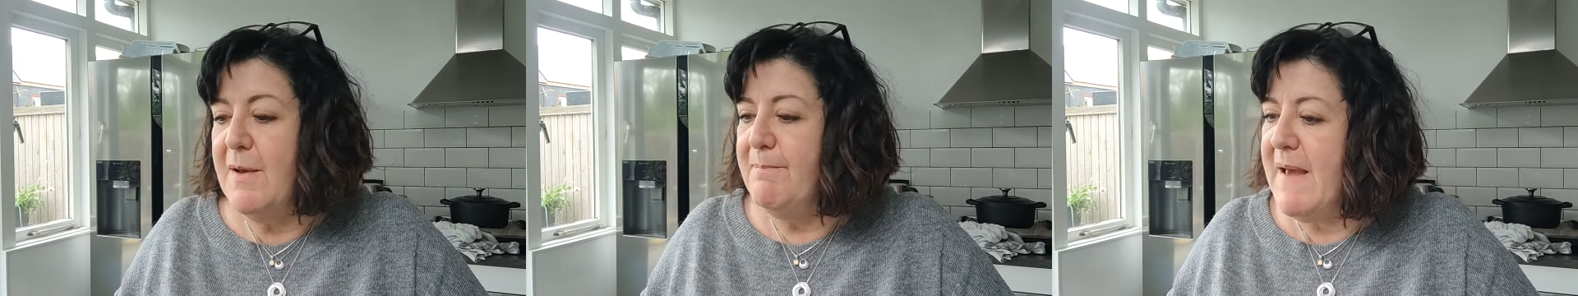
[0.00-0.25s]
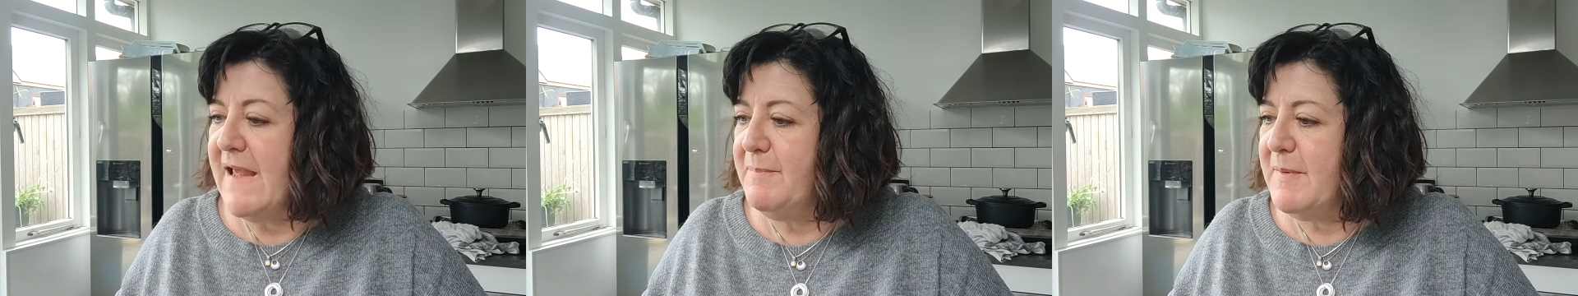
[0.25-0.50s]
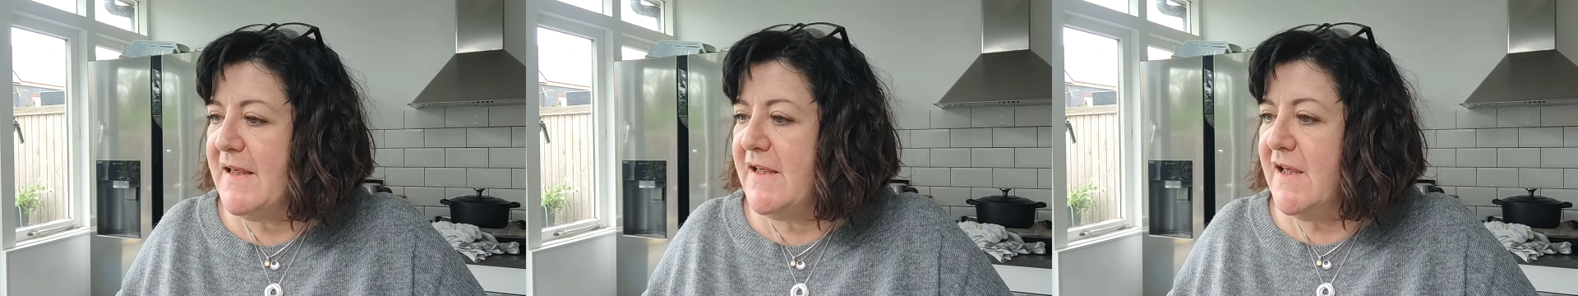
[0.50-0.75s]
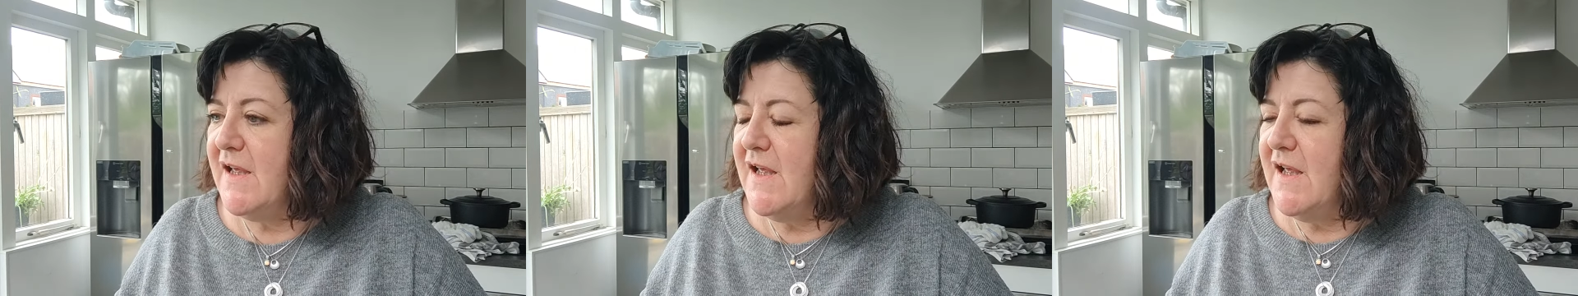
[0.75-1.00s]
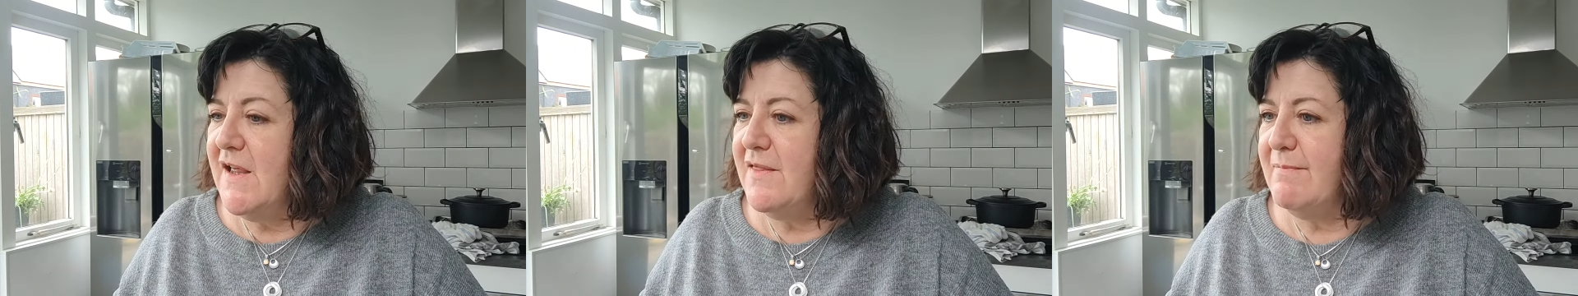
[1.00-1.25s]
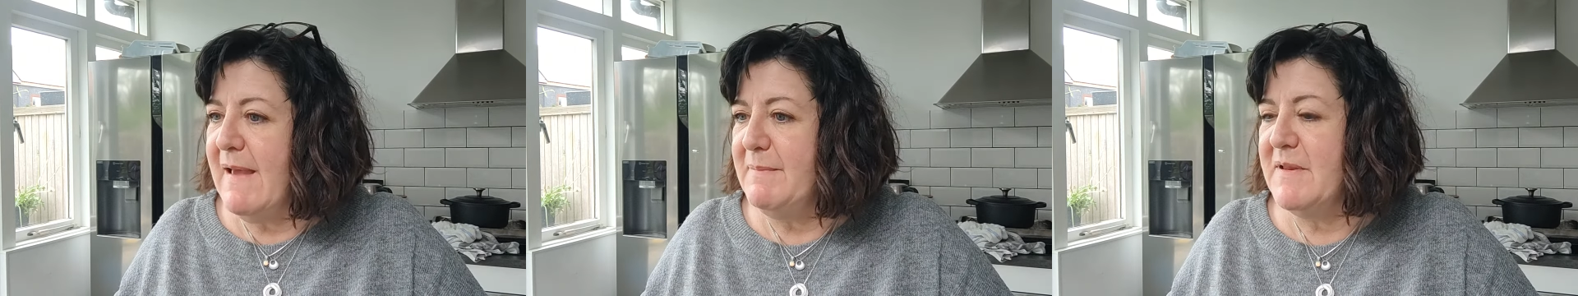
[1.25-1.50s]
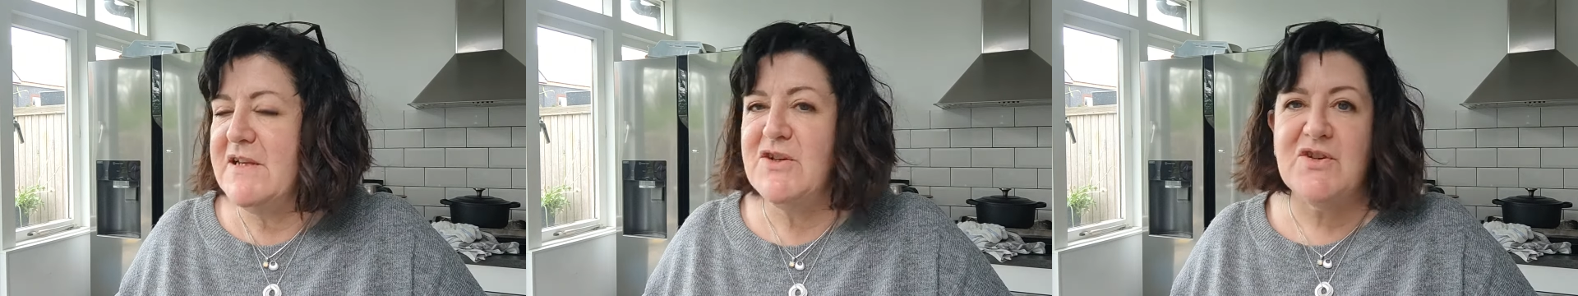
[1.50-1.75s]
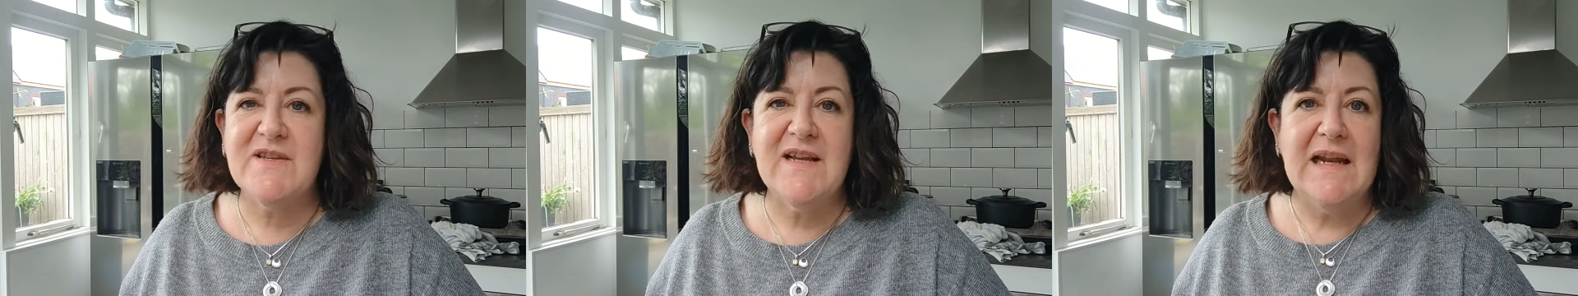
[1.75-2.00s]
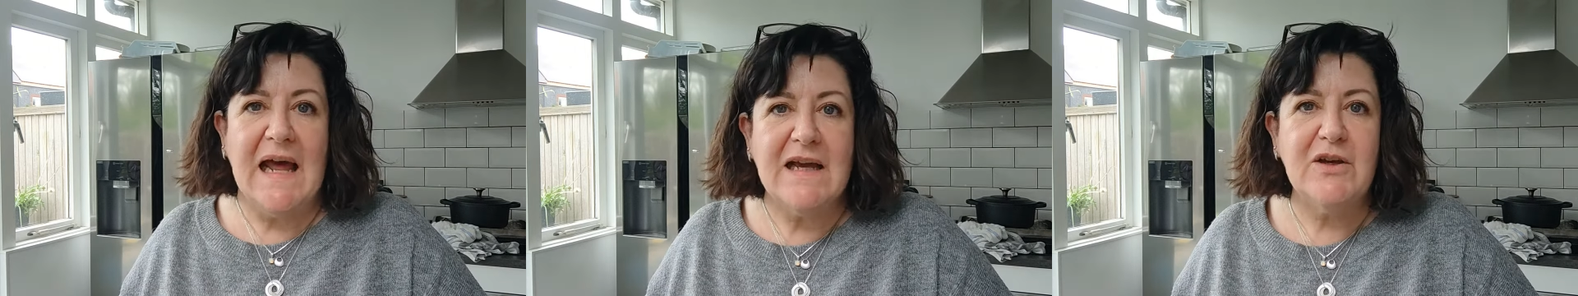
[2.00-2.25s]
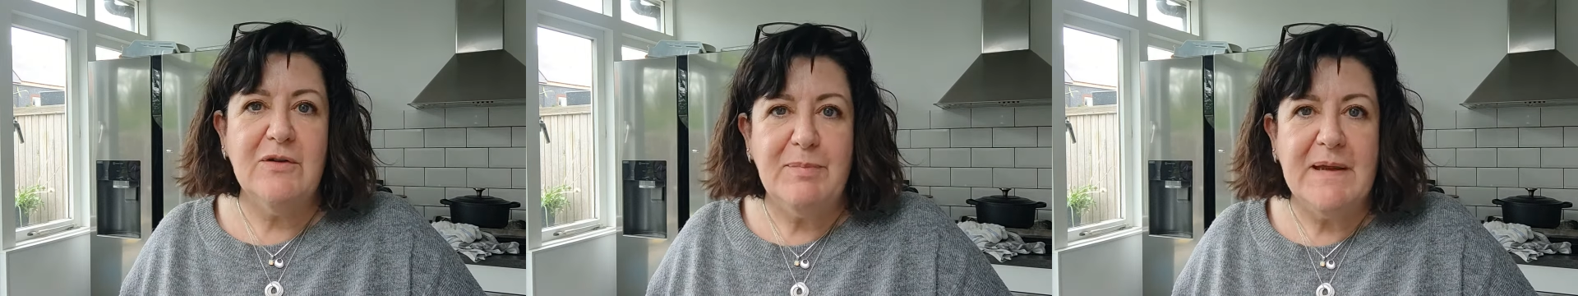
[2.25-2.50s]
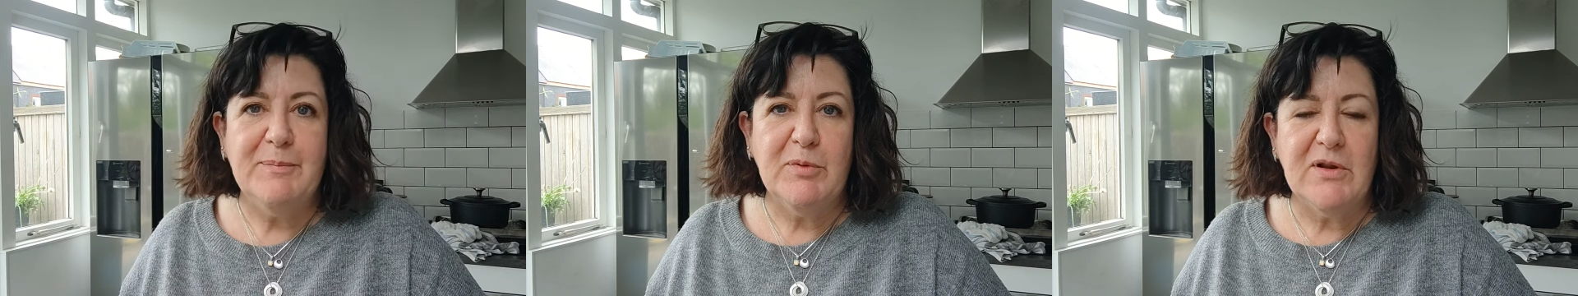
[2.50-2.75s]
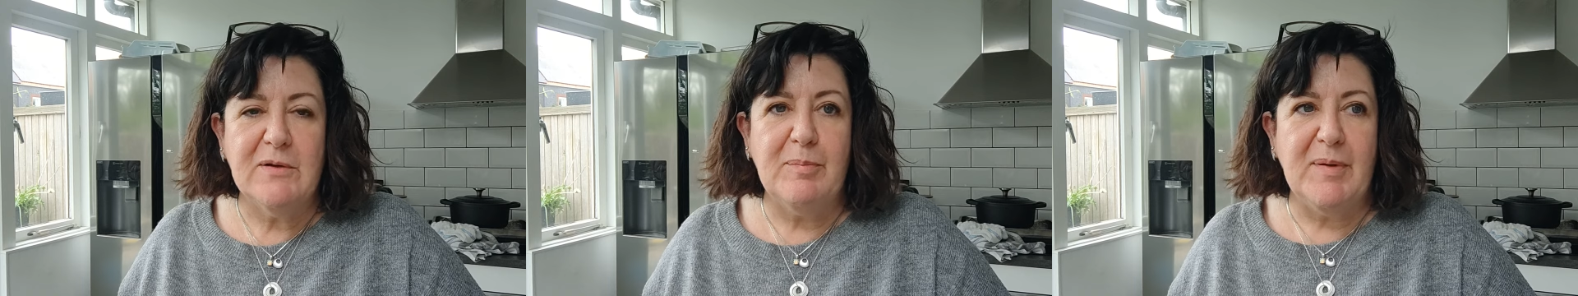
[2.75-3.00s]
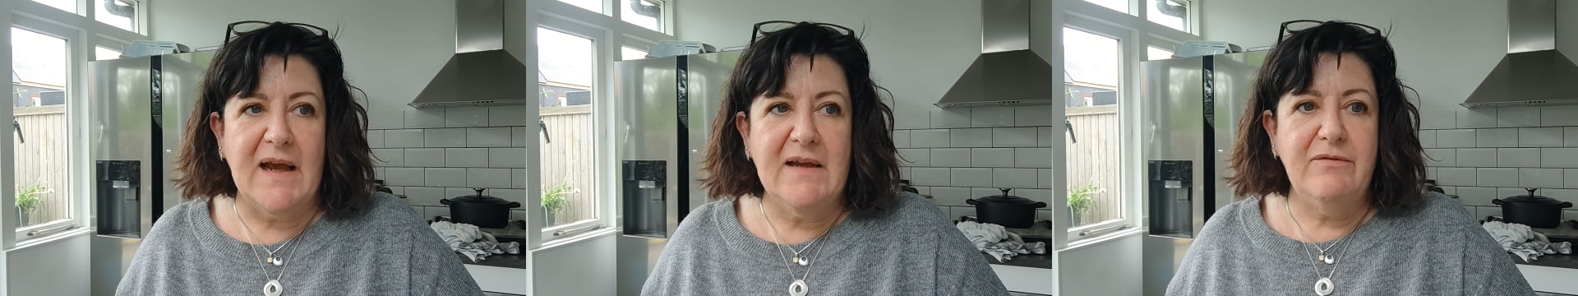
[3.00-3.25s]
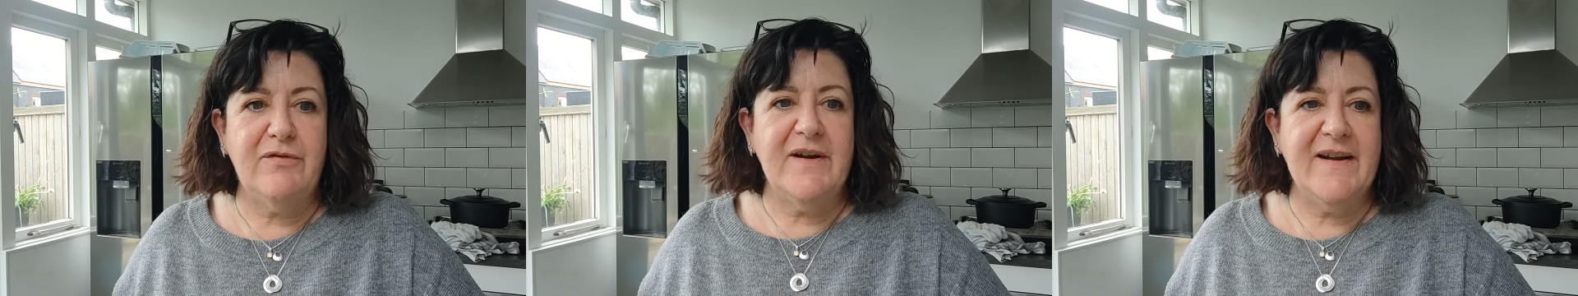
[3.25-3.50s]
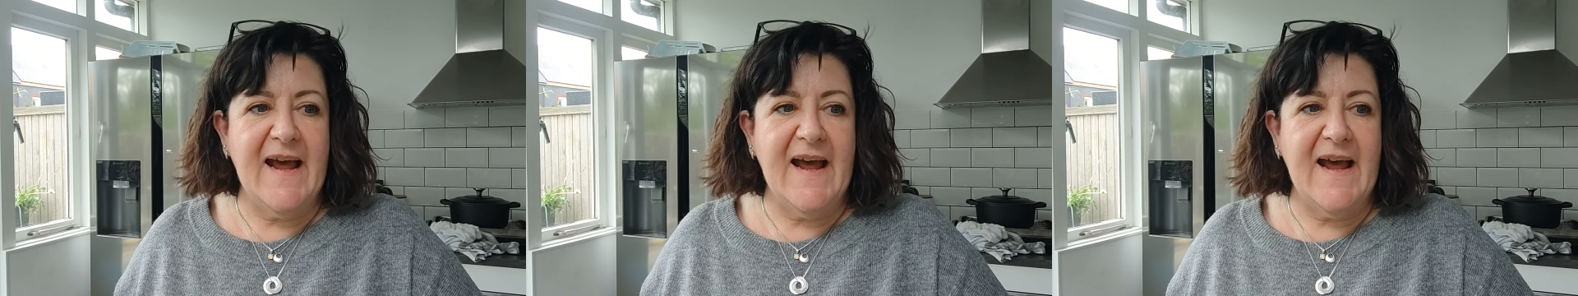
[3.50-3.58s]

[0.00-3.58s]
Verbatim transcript: Maybe maybe there's just a lack of people applying for it